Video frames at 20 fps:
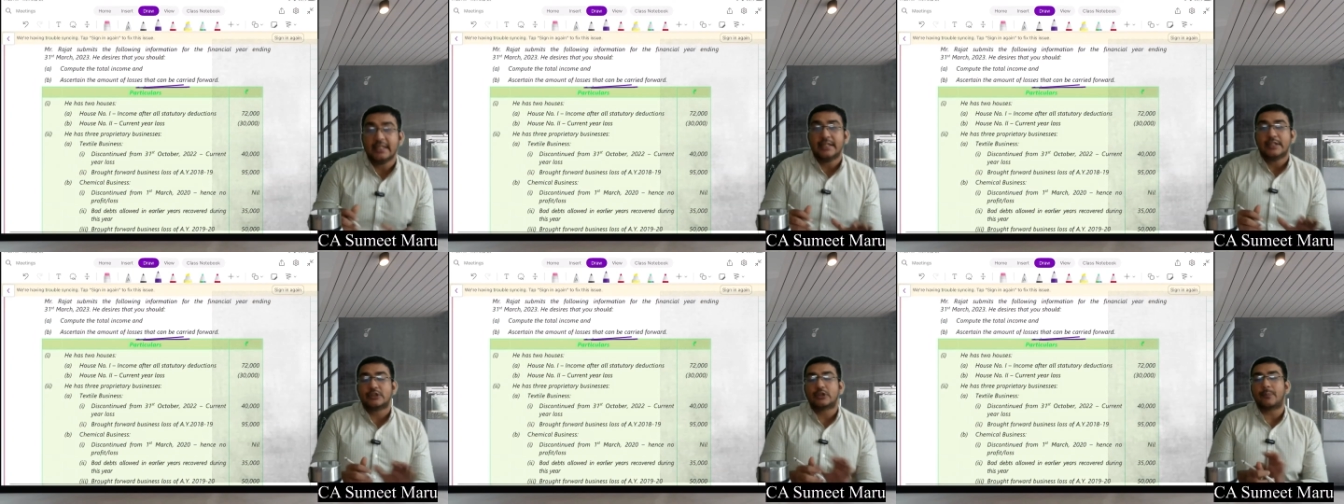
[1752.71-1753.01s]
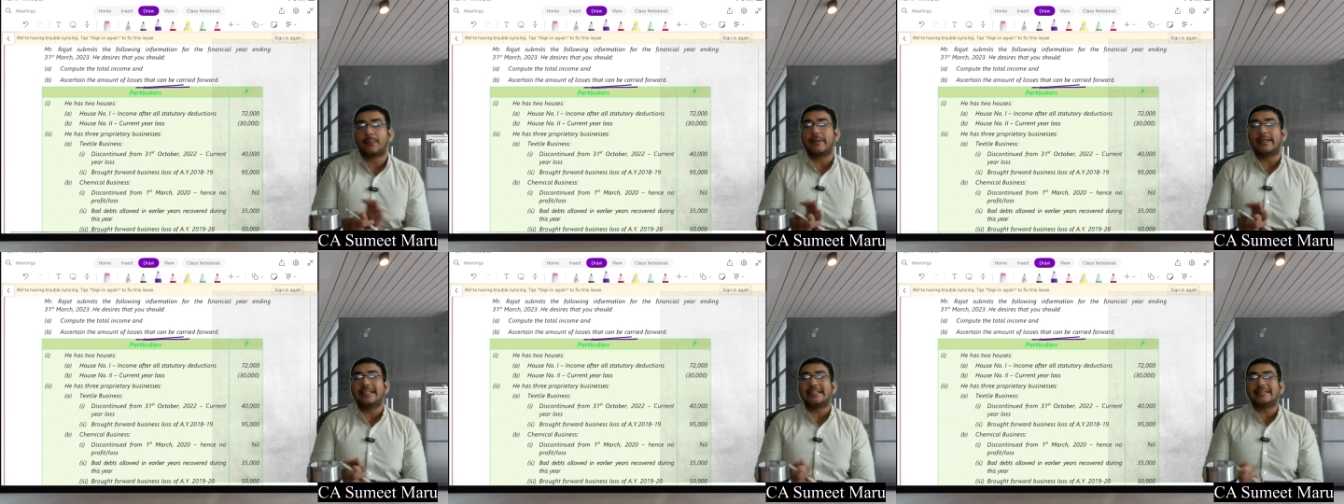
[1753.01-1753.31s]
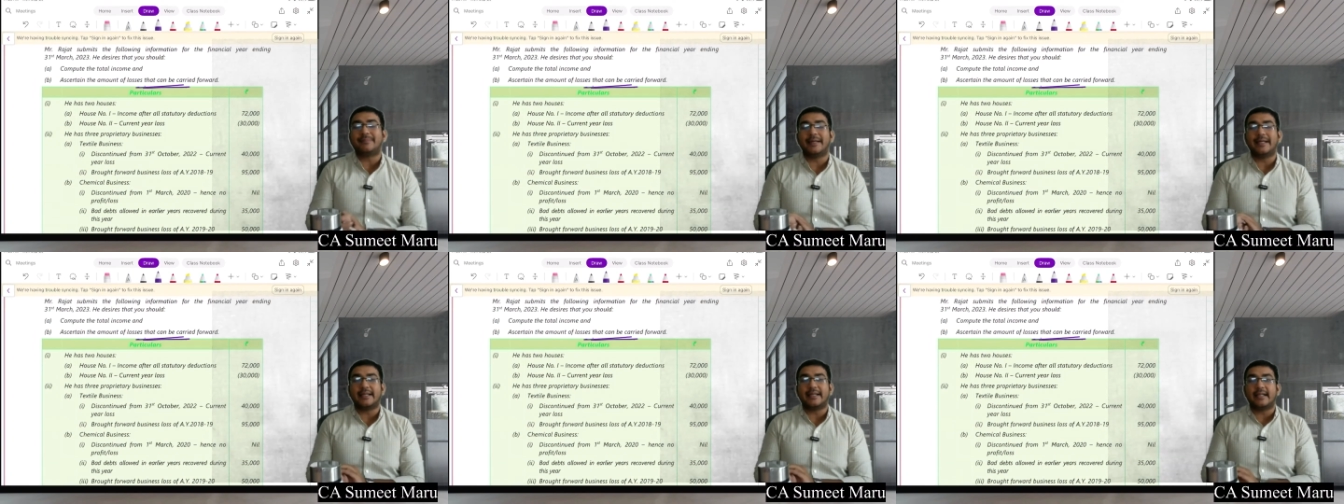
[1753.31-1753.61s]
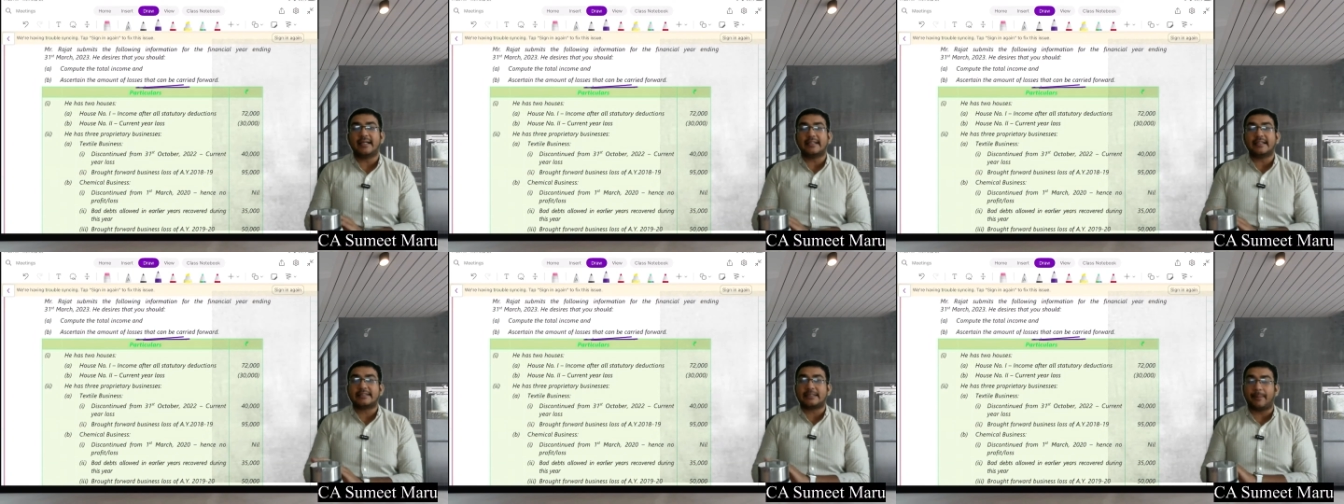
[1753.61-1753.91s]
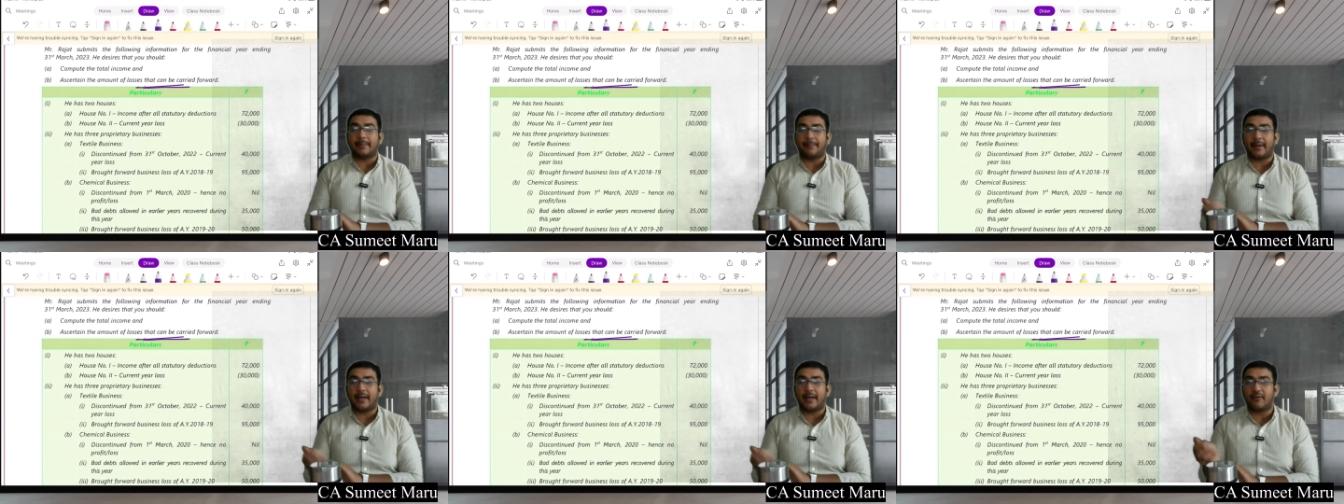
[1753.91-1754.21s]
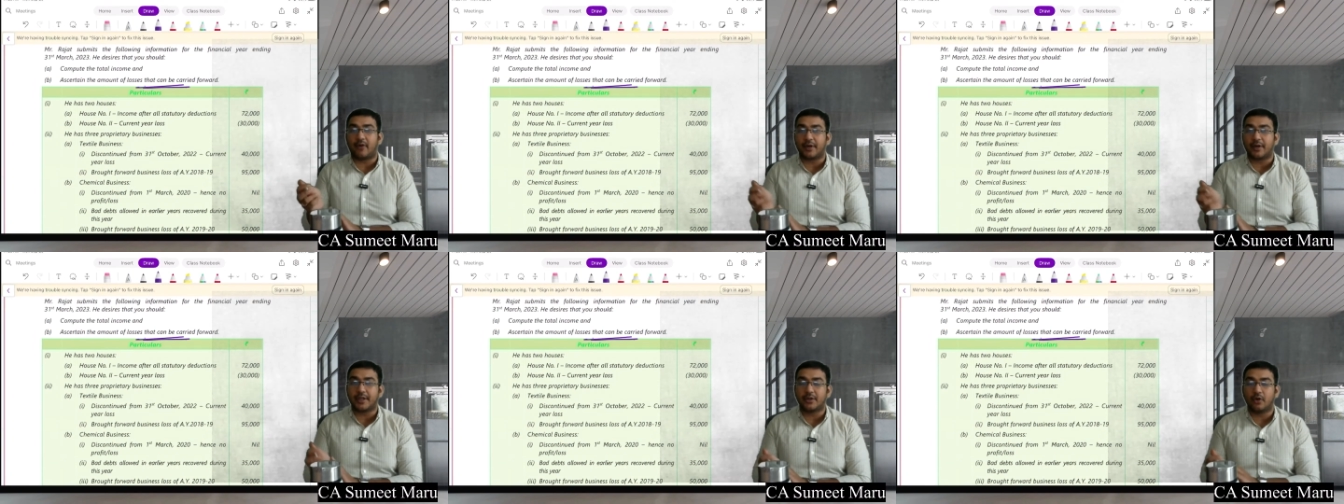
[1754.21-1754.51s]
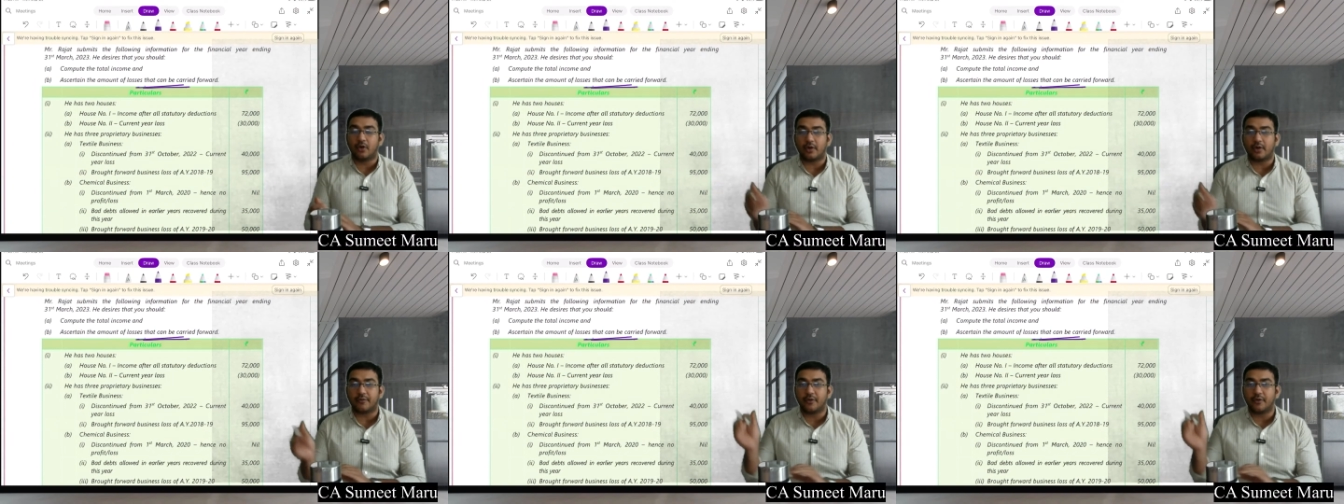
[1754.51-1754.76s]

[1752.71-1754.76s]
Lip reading: So please maintain a separate working note.